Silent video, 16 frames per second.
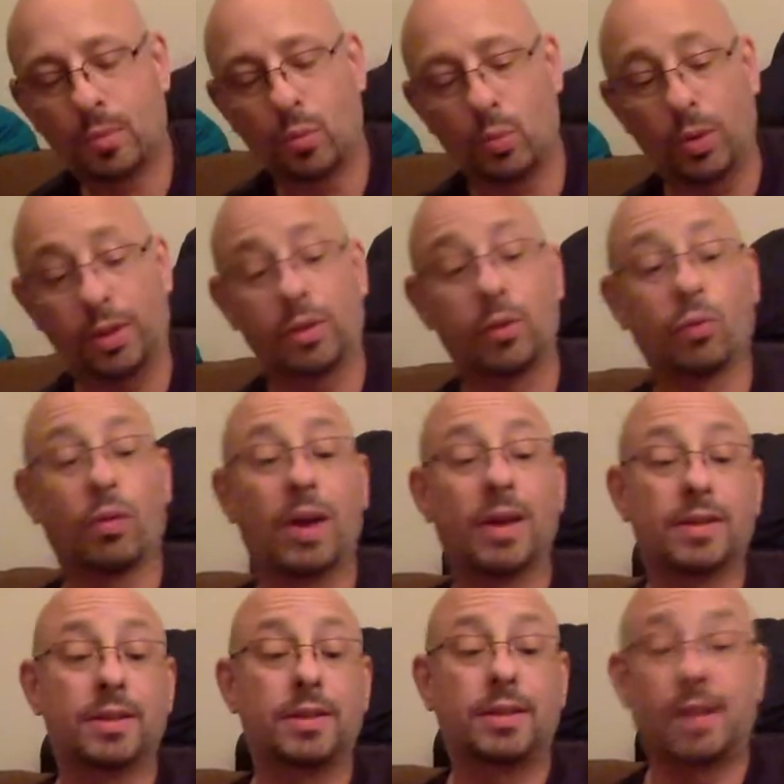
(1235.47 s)
With the
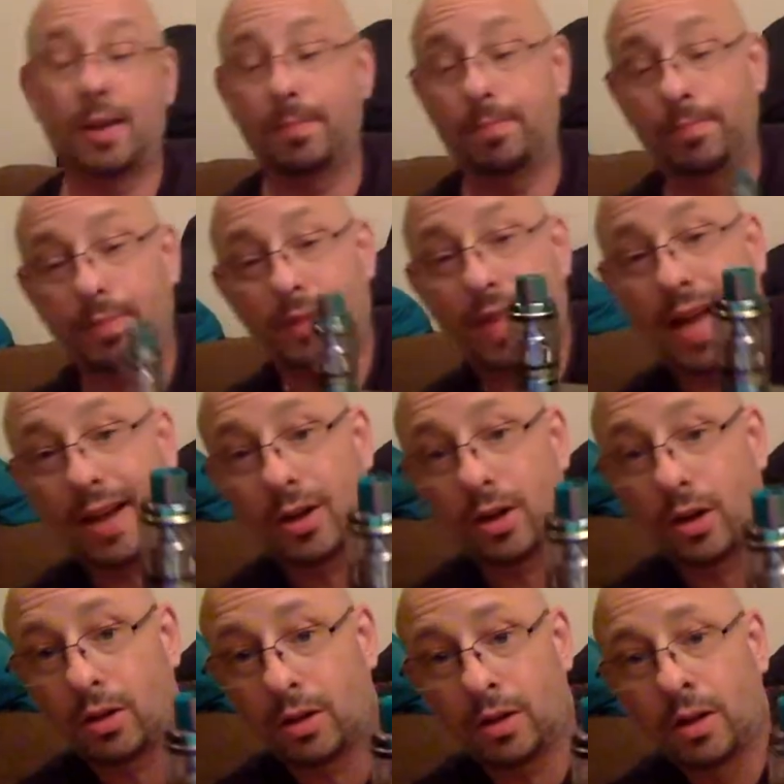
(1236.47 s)
resin tip, that
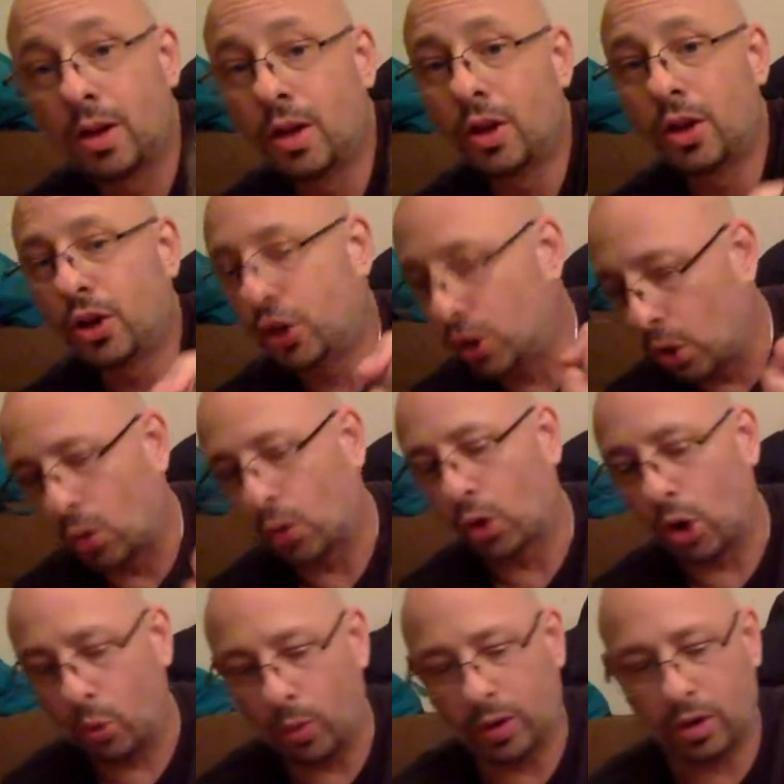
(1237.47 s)
color, you don't
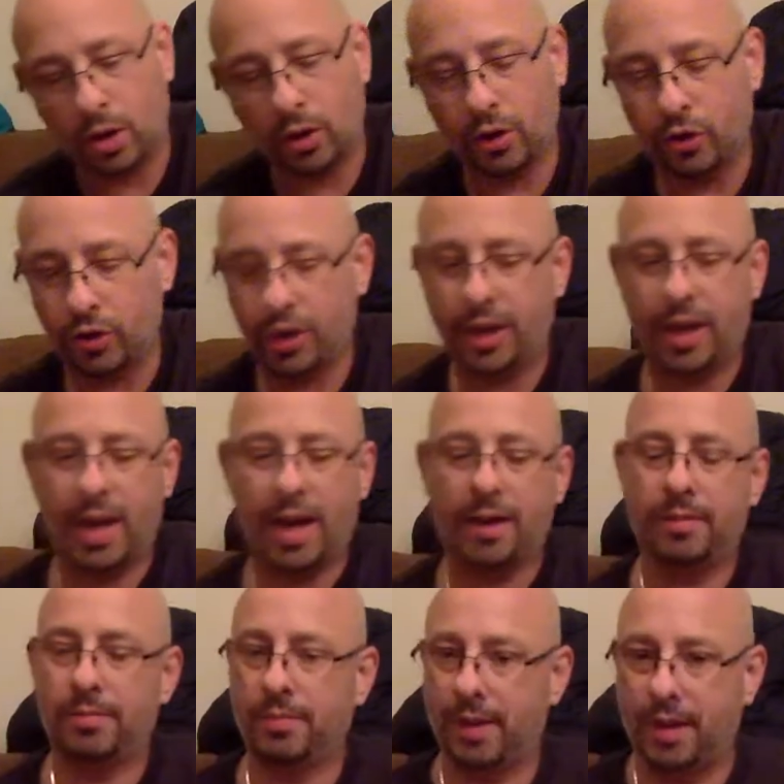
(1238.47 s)
know what color you're going to
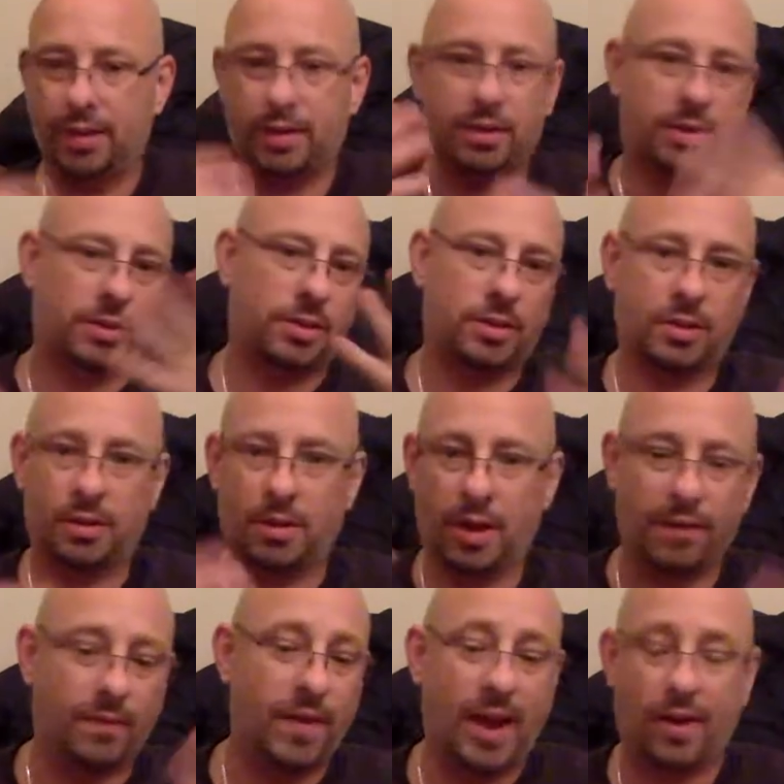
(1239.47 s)
get.
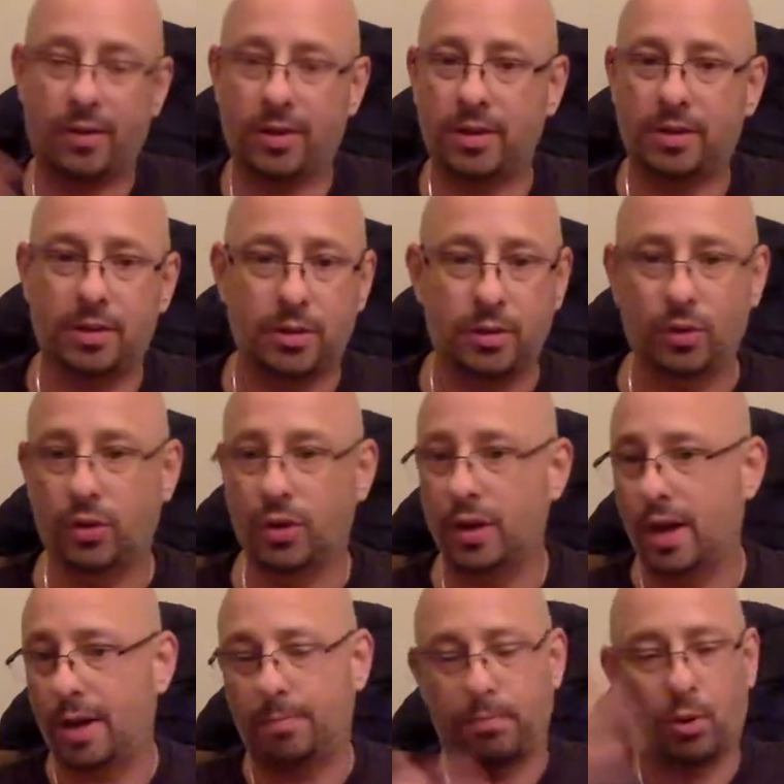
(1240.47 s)
It varies. You can
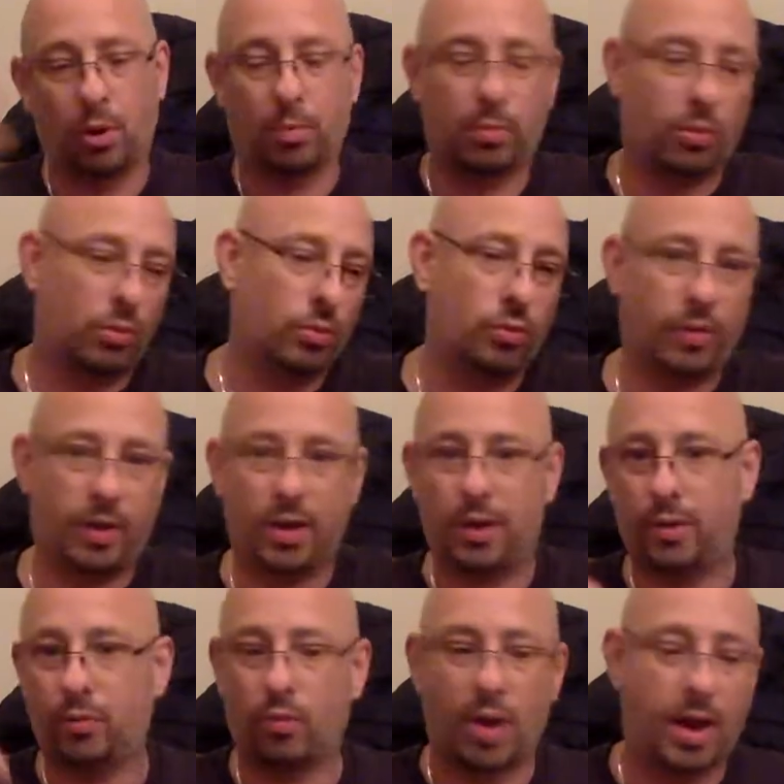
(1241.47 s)
get purple,
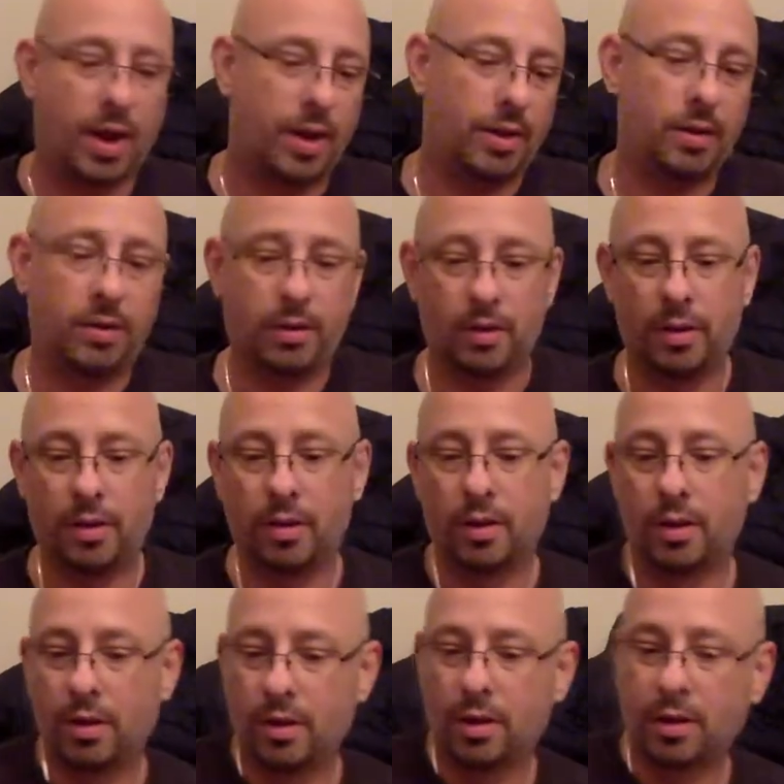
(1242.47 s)
green, red.
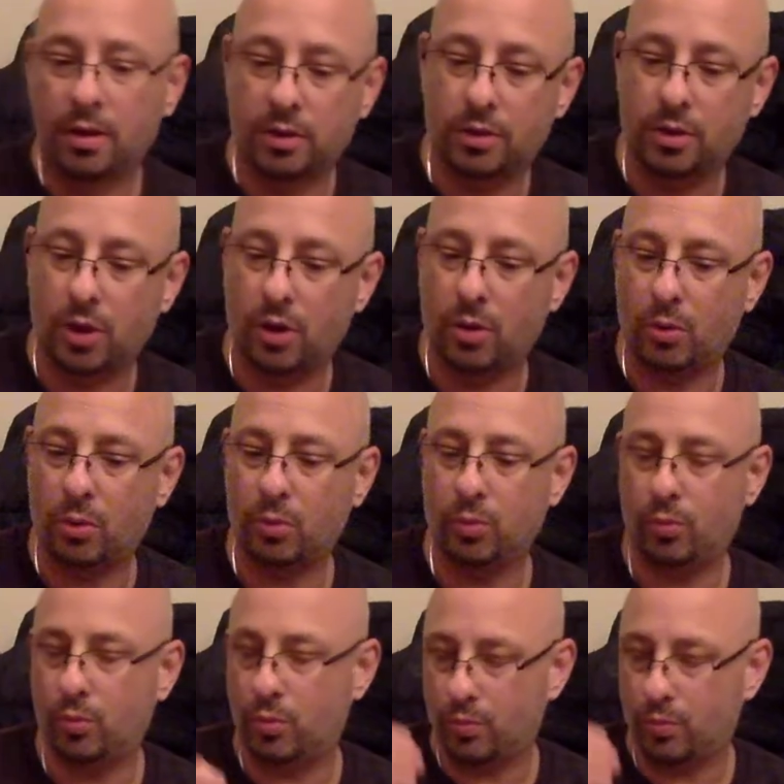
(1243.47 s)
So